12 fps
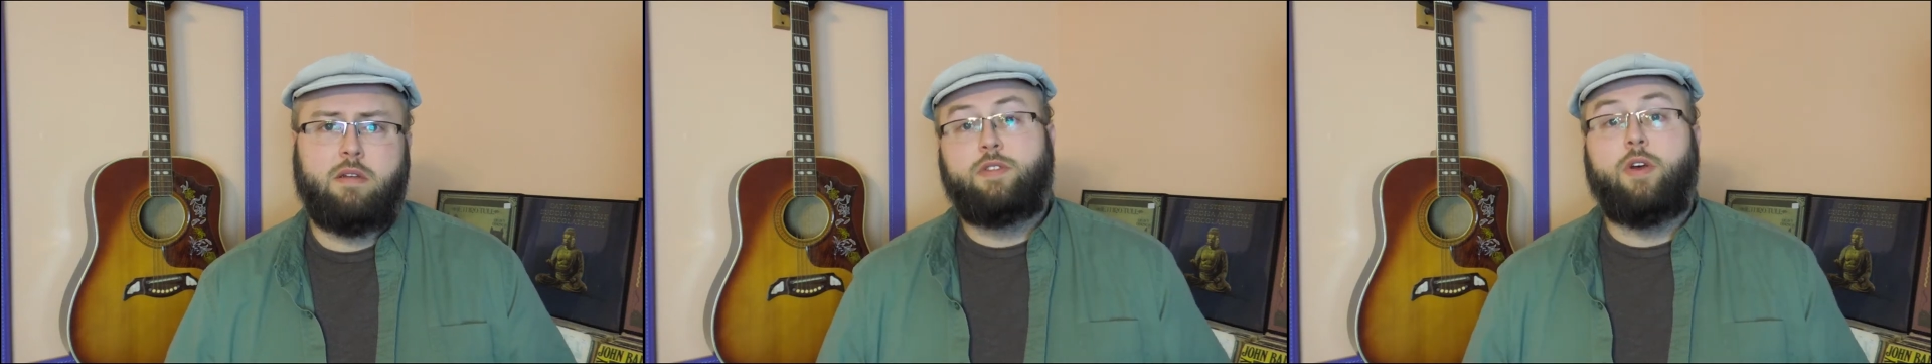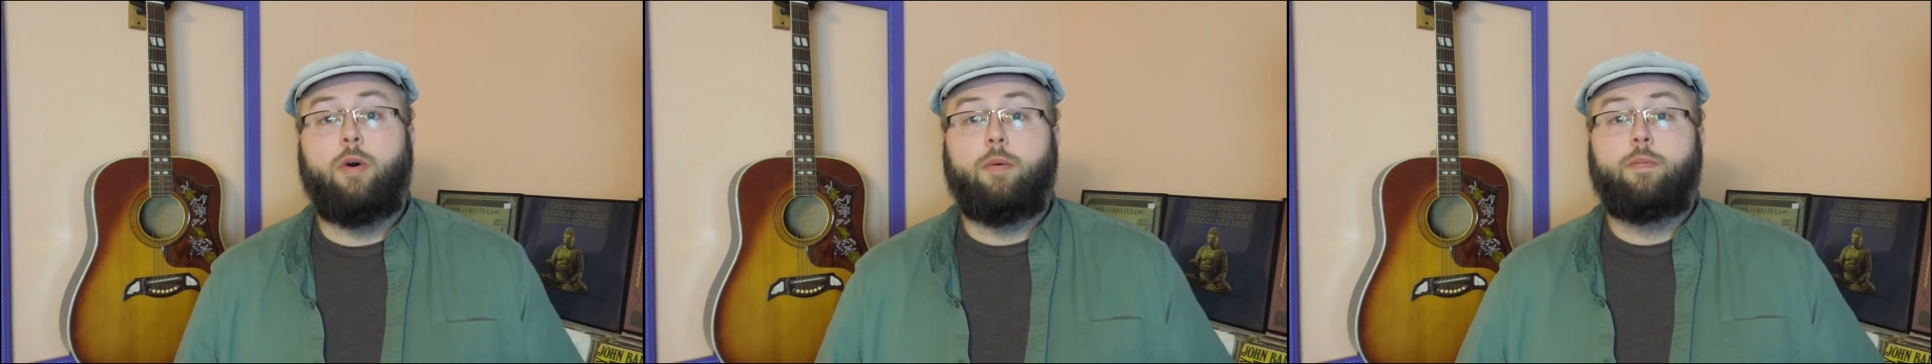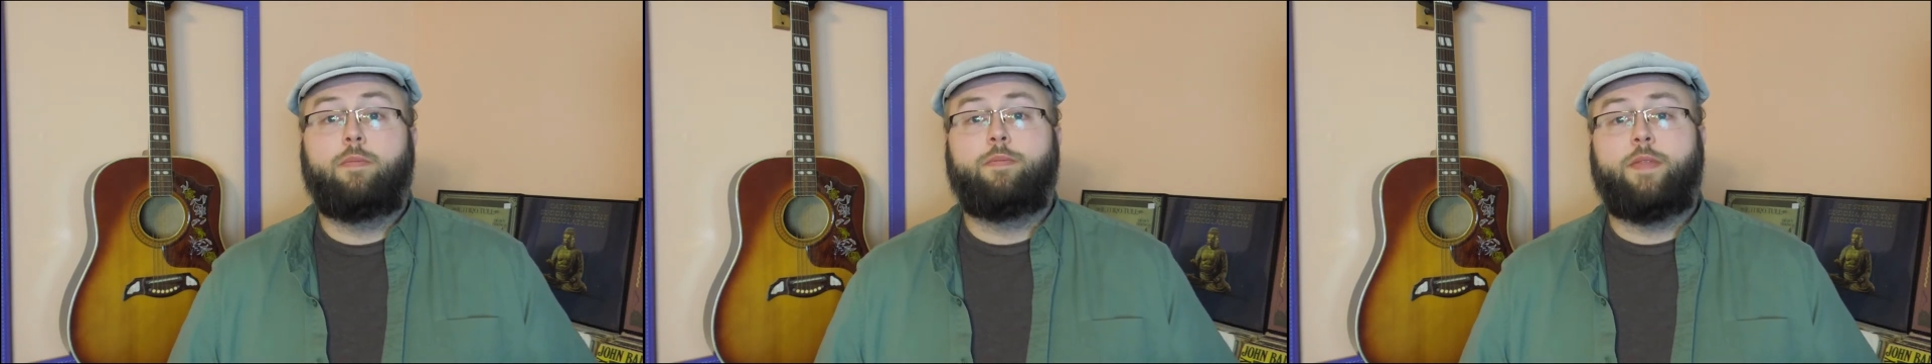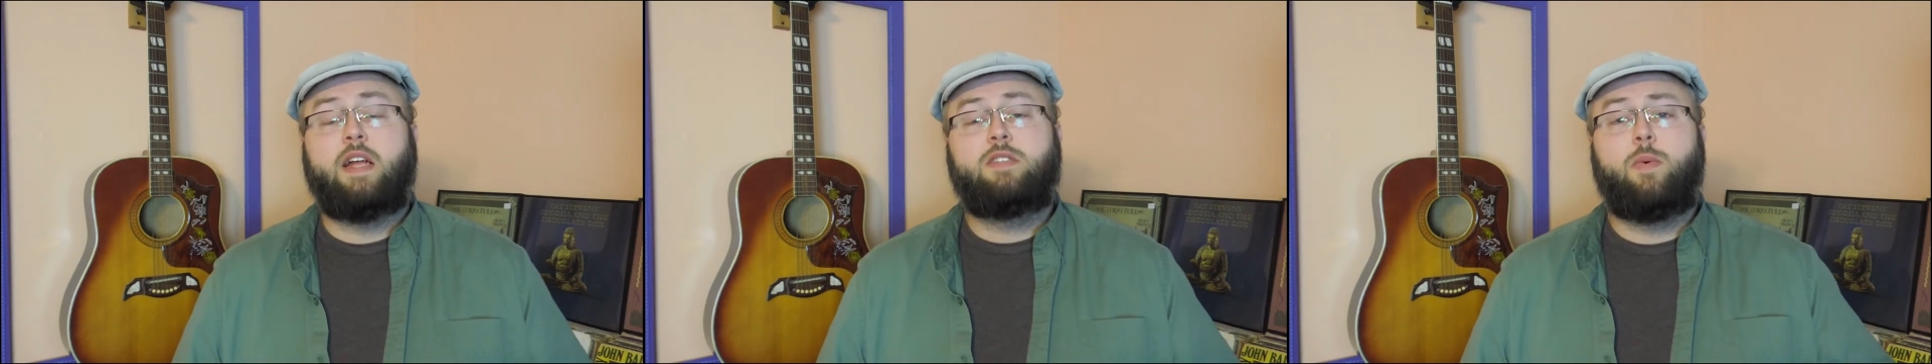So,
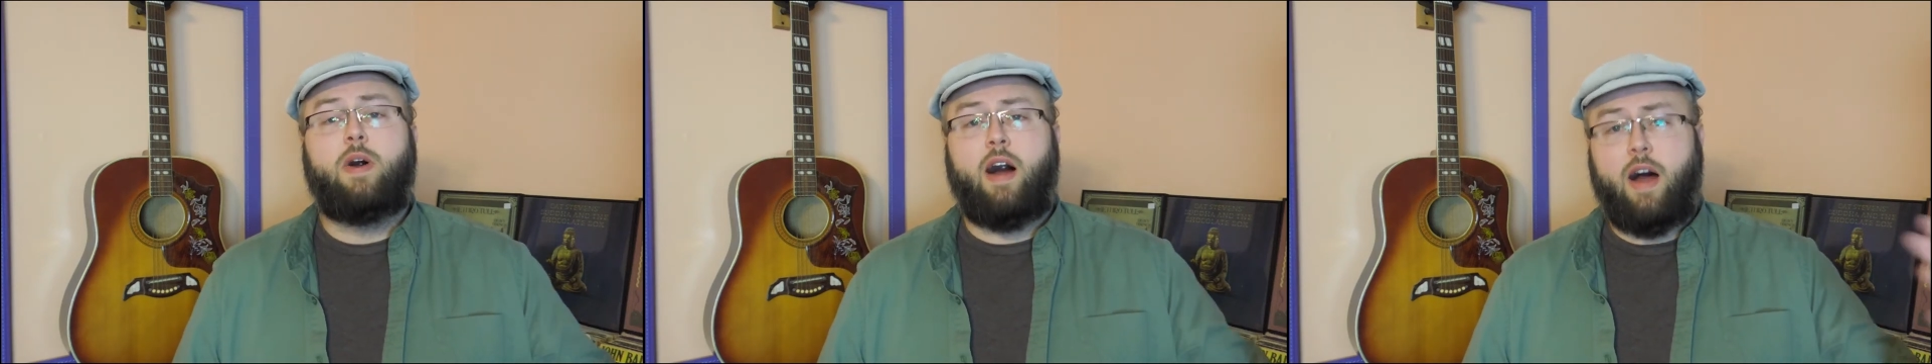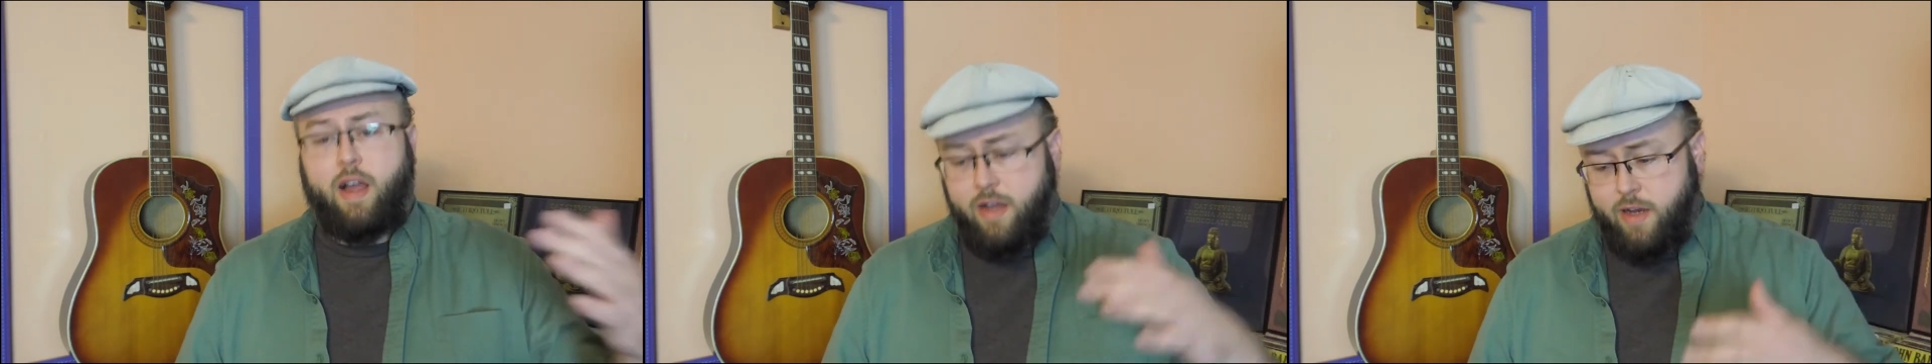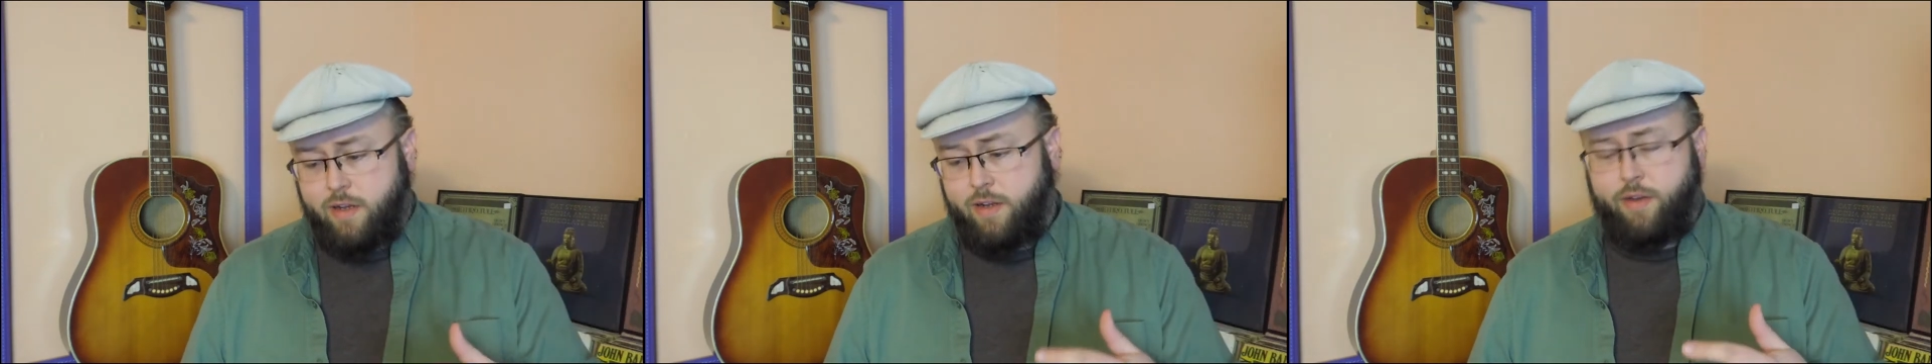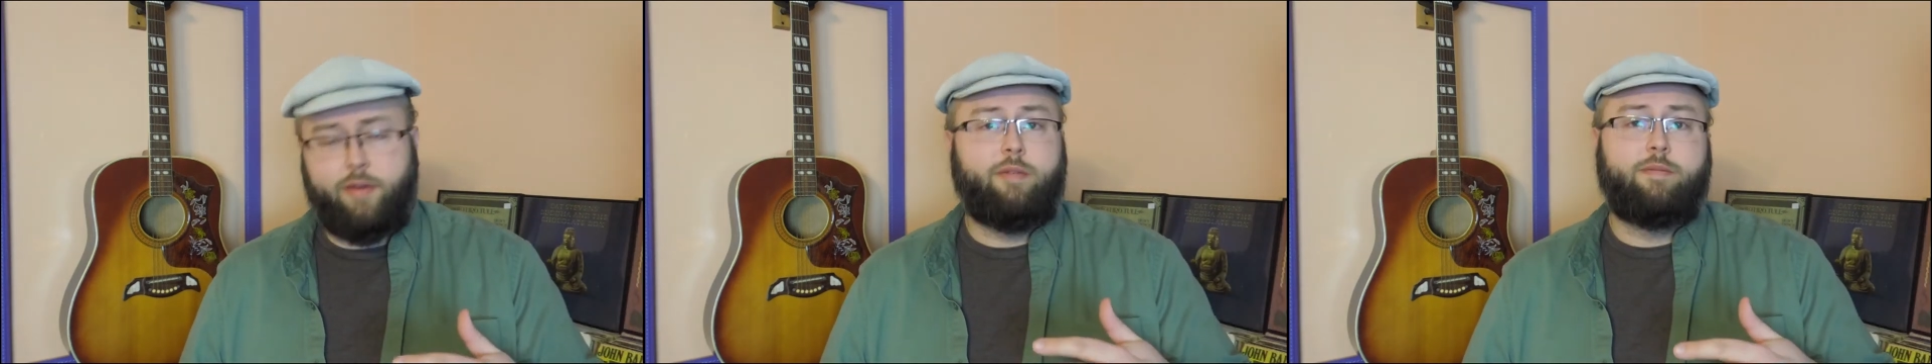that's what I need
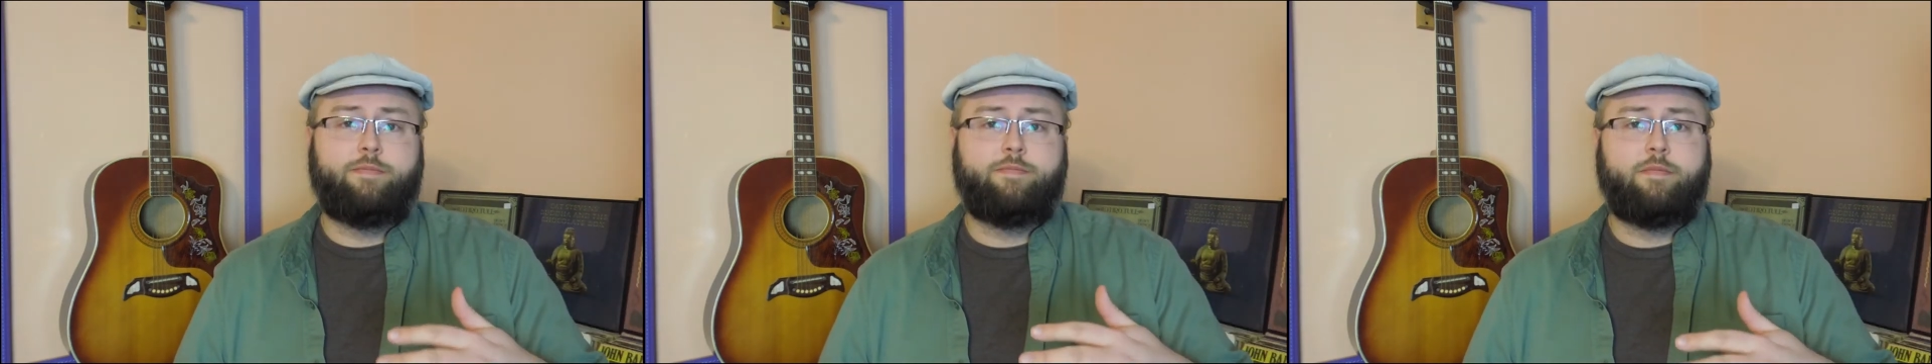to do.